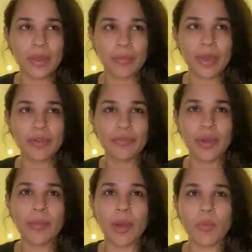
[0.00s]
But
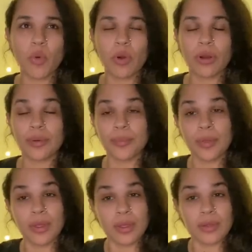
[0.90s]
from a more
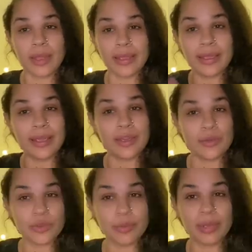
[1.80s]
like
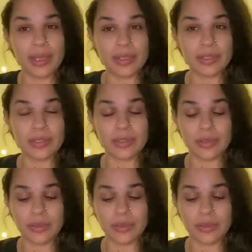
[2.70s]
healed place.